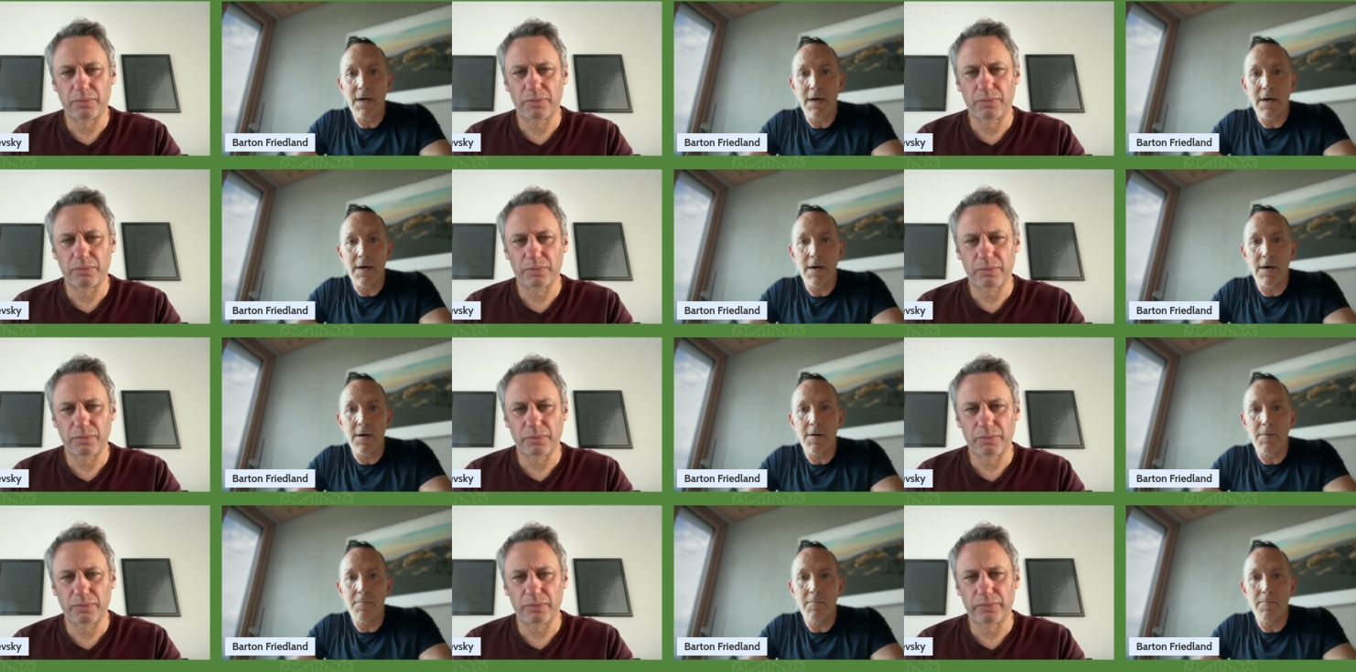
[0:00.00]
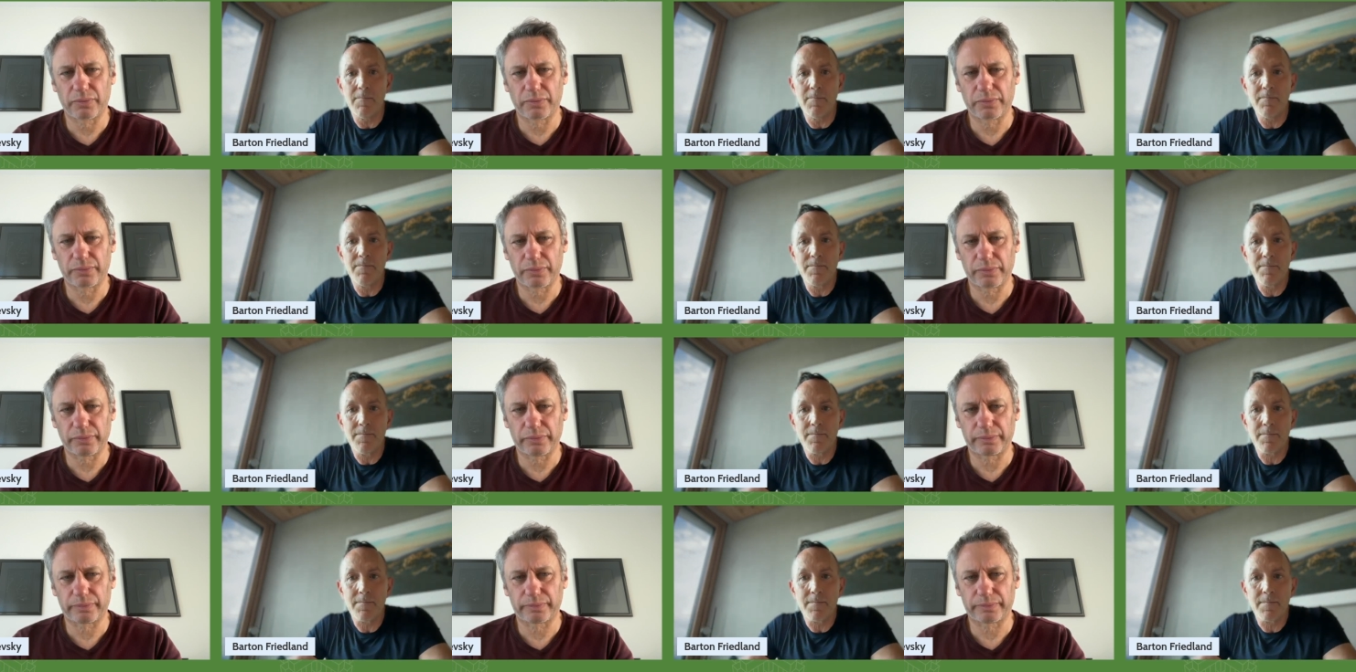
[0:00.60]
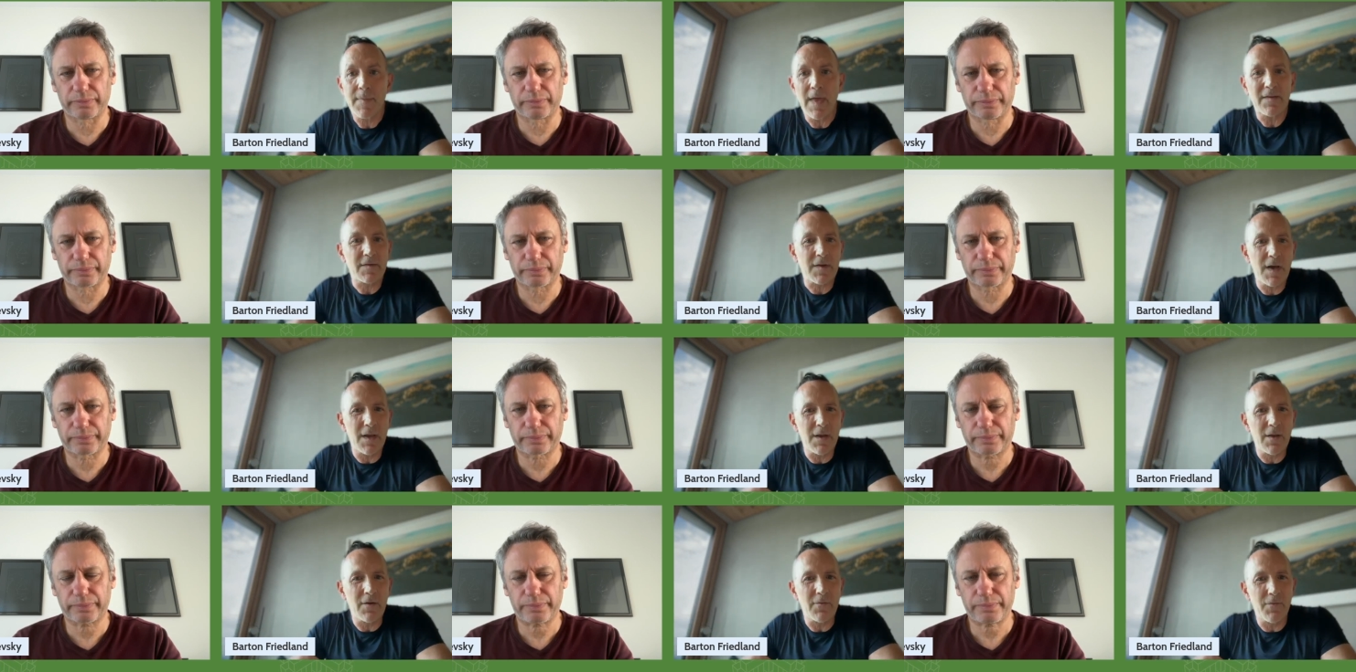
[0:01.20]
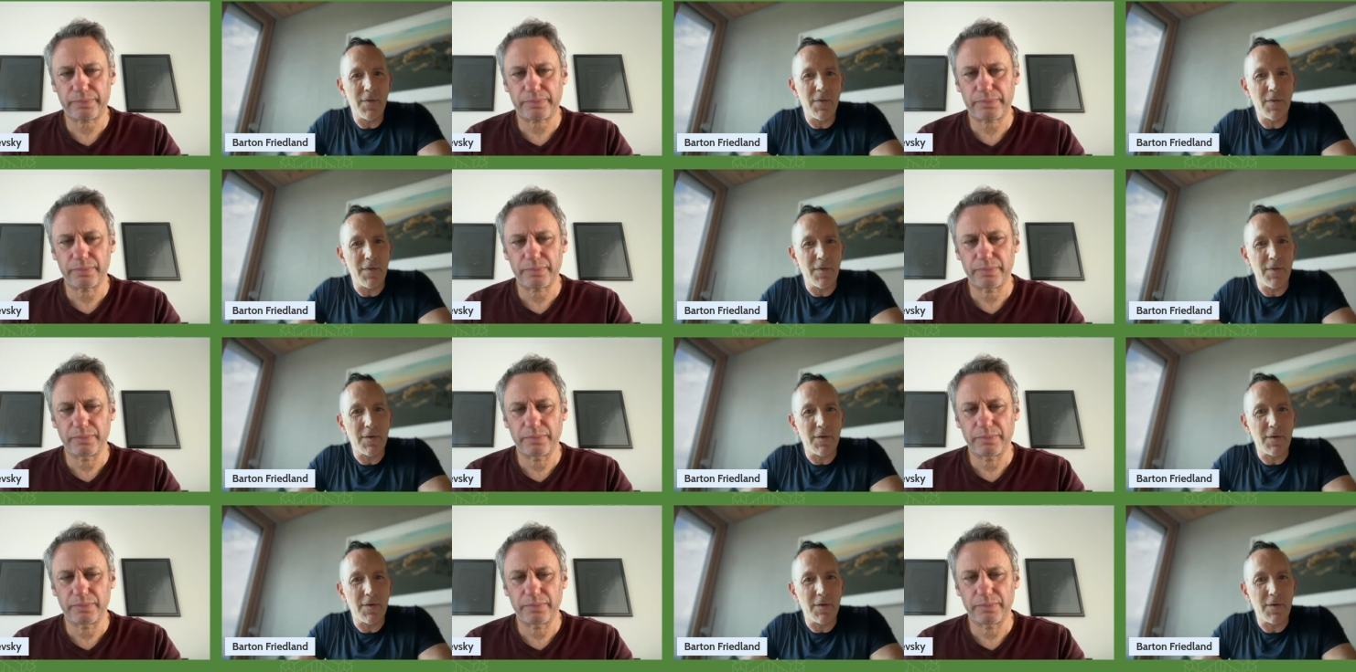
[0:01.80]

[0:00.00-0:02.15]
Speaker 1: Um, that's kind of the, the